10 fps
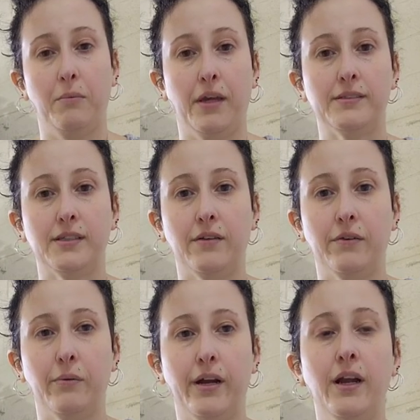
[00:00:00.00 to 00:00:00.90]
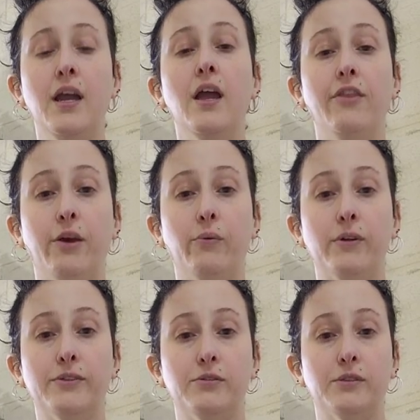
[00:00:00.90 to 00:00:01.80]
a mess everywhere. They
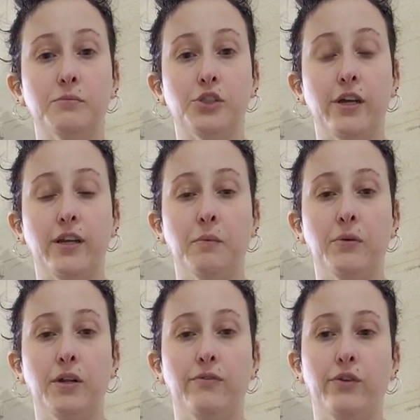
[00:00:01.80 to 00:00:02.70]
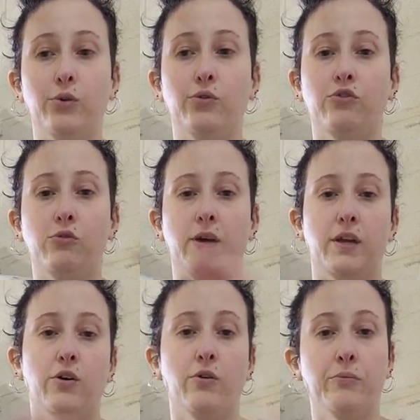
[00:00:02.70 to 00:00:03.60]
will do some shedding, but if you do
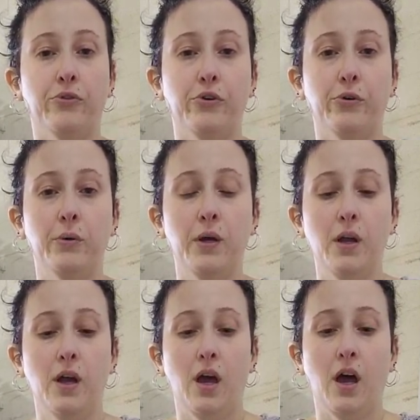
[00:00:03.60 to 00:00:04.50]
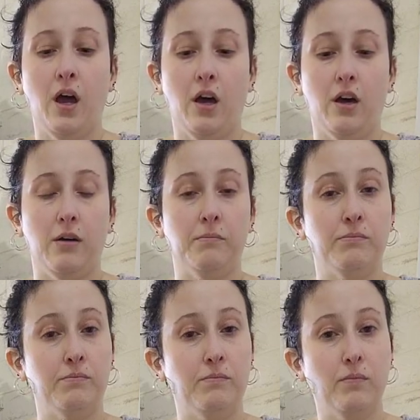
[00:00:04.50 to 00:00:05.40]
a comb through,
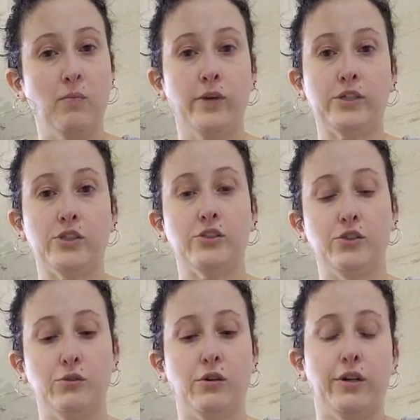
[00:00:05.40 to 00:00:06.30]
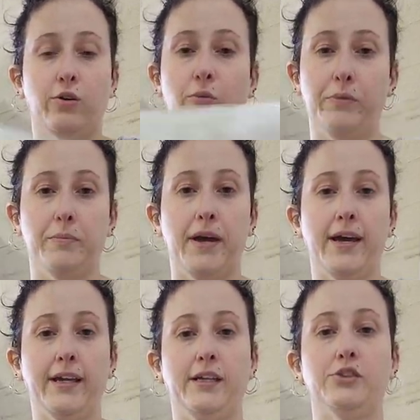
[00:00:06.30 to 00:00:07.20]
which is you're going to open the
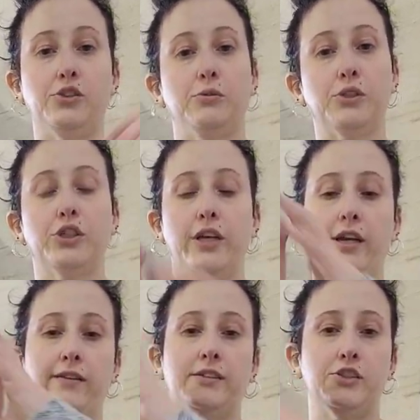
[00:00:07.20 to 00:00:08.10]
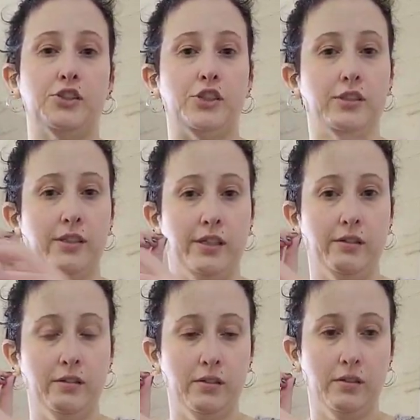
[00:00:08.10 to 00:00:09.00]
package, do a shake, and then just gently